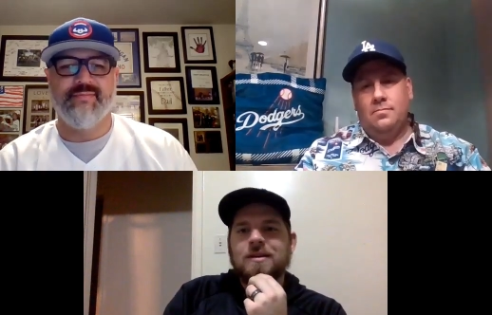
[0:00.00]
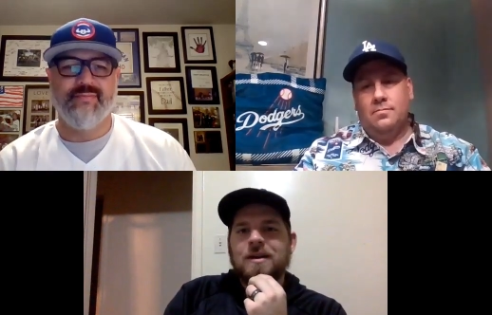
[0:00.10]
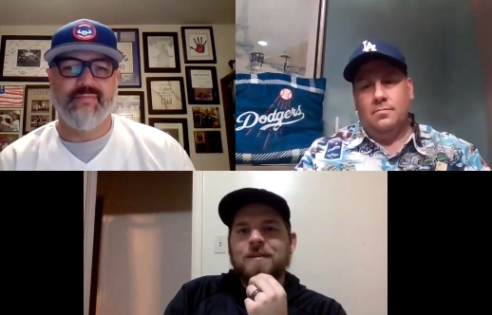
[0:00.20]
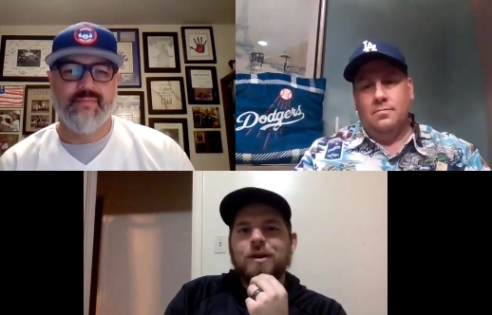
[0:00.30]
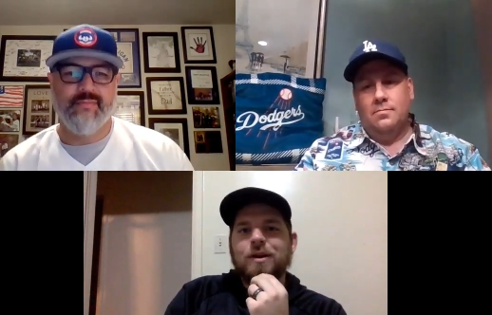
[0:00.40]

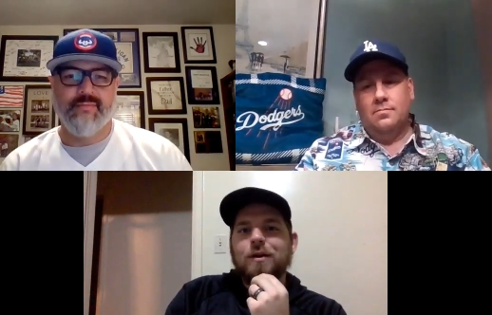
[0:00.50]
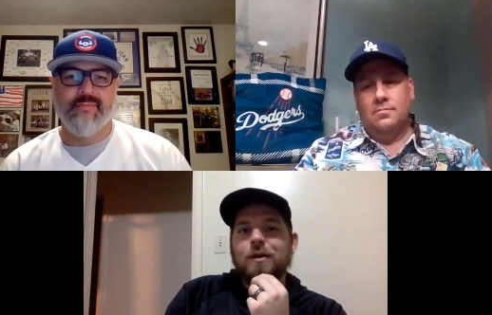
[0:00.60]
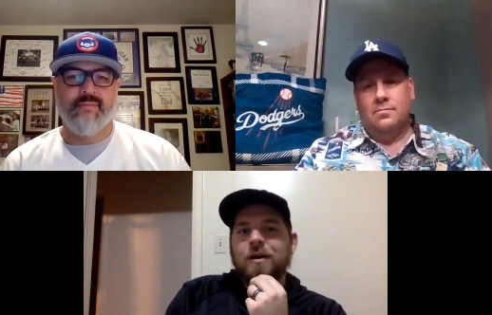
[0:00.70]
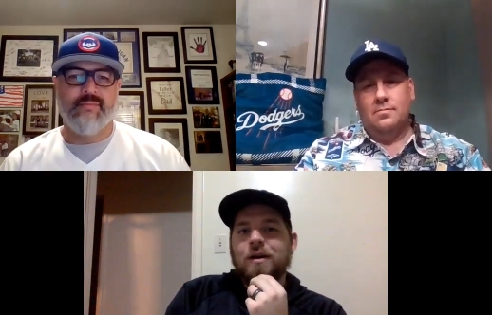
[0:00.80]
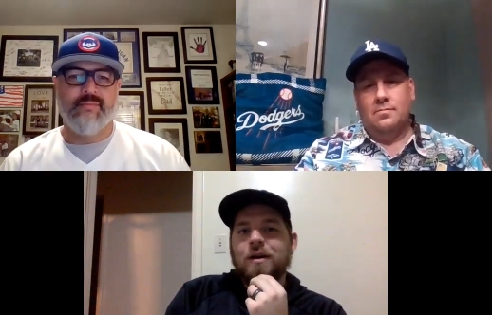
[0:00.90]
Speaker 1: um, Margot
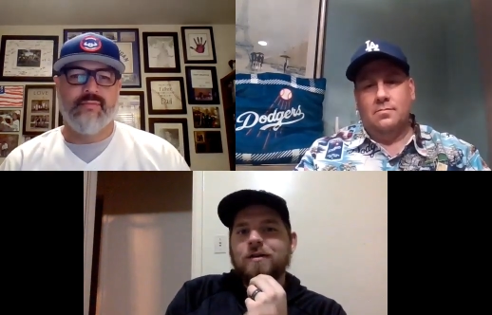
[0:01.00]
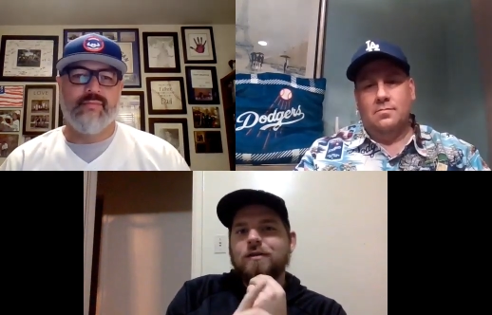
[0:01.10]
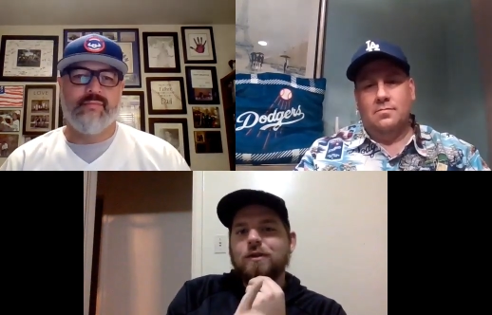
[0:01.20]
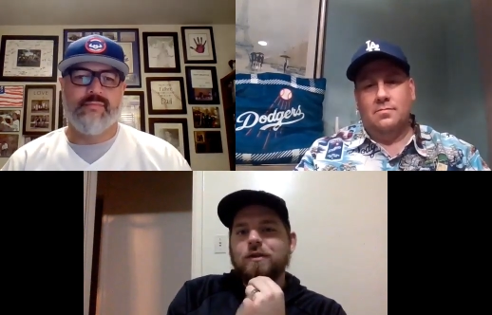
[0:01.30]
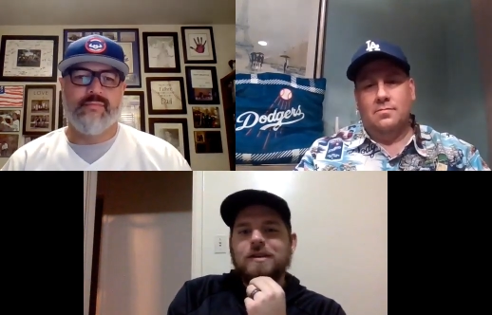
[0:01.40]
also
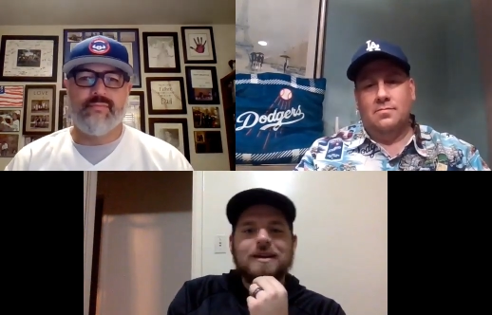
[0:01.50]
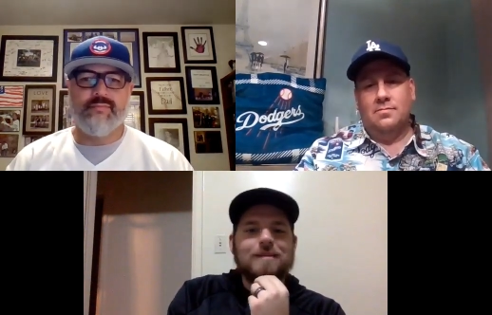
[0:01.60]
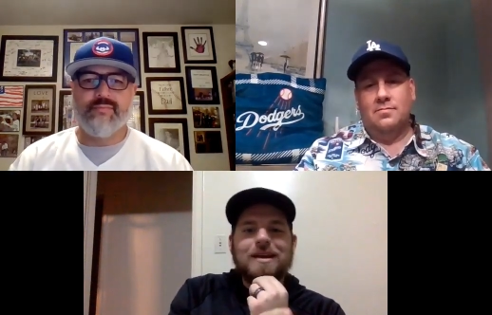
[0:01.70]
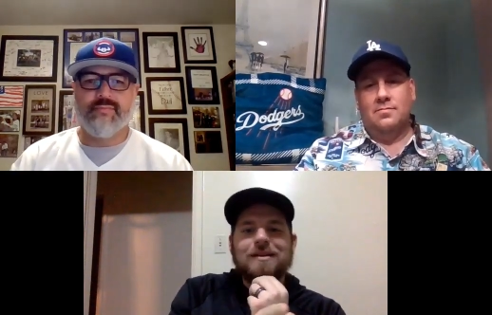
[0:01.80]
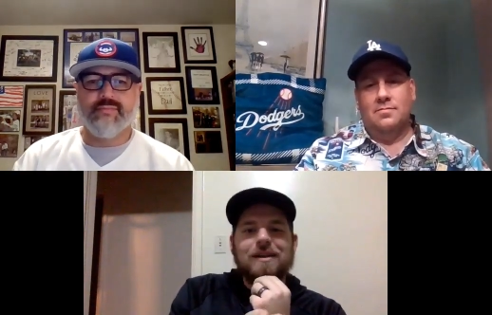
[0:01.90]
stole
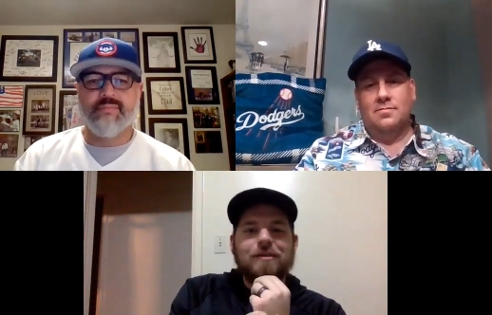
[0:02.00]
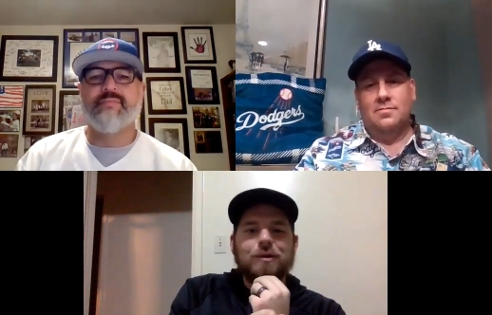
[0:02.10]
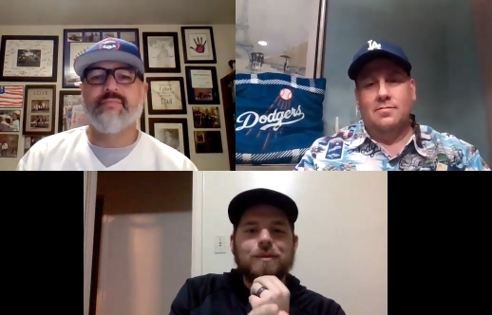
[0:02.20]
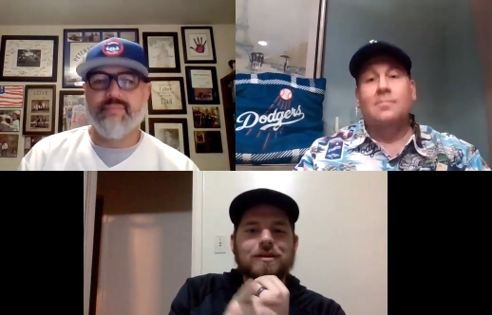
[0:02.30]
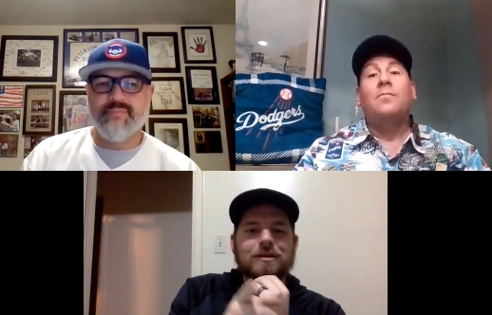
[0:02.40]
second base
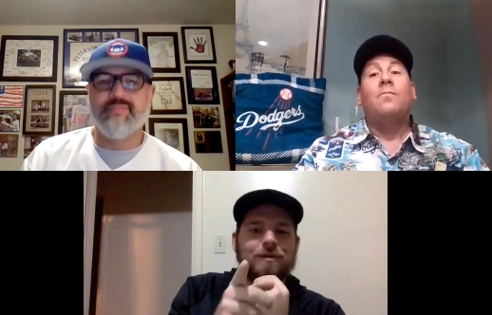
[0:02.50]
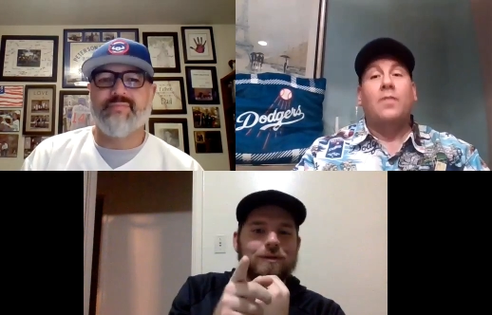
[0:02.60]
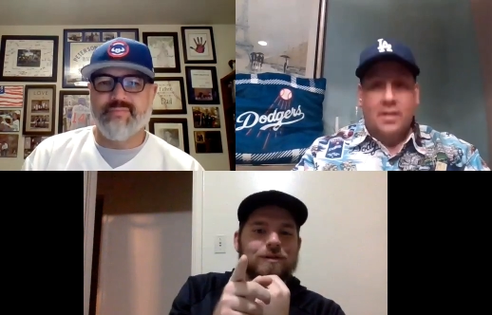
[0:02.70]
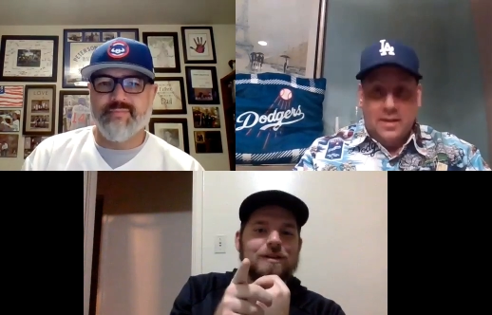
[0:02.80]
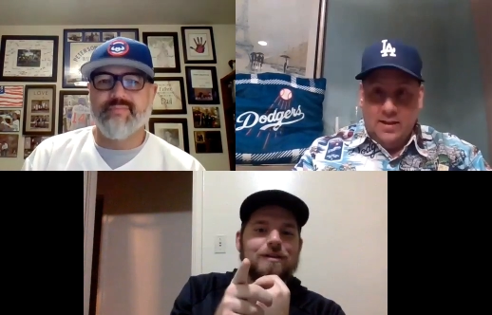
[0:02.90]
after bunting for
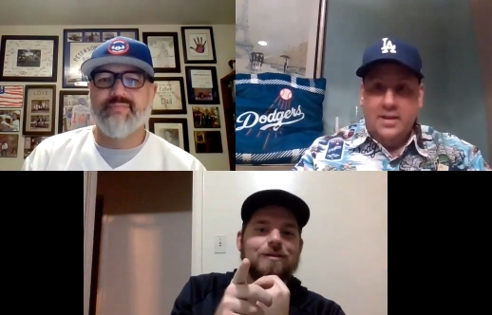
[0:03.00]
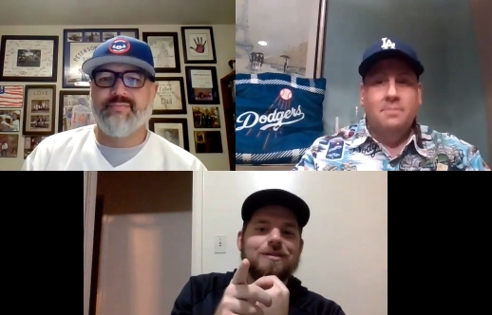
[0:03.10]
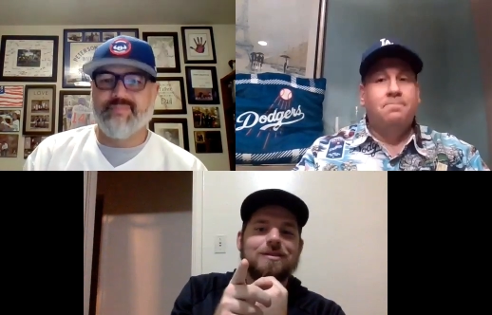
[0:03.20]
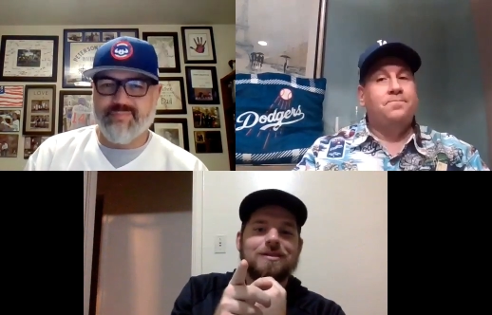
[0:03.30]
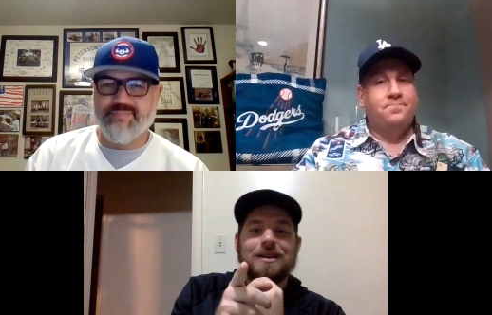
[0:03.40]
a single, and
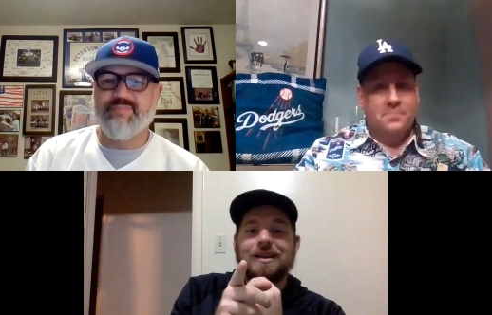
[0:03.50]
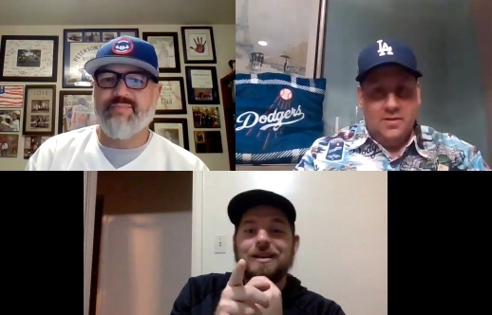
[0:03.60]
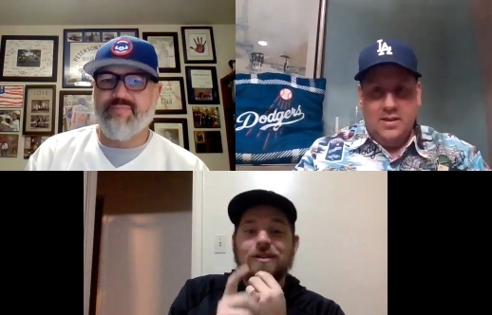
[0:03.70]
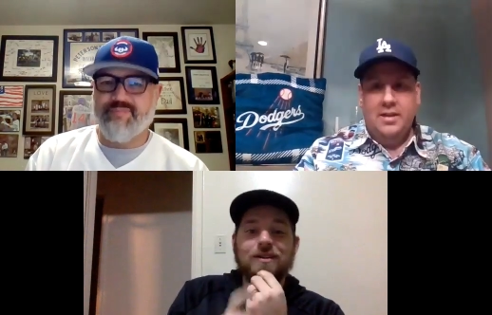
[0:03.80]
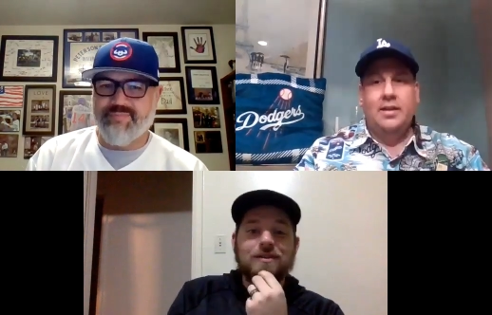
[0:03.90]
then he,
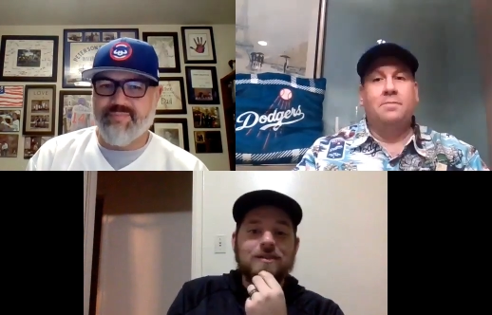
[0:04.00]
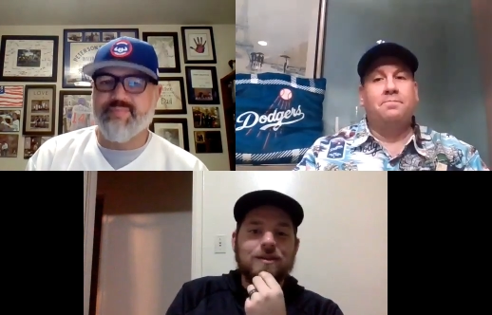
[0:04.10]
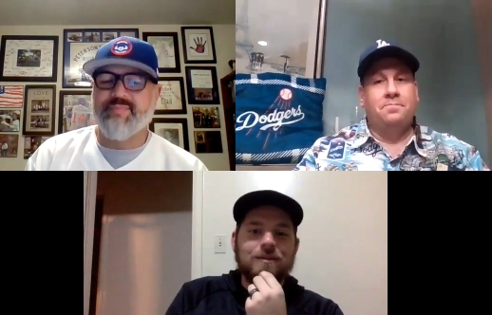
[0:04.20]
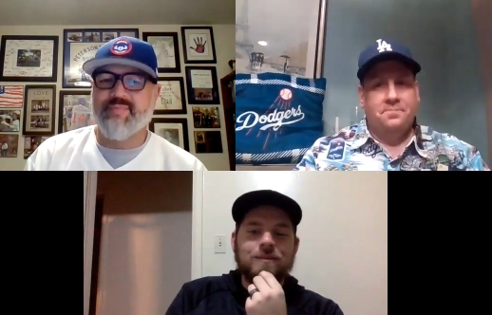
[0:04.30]
he,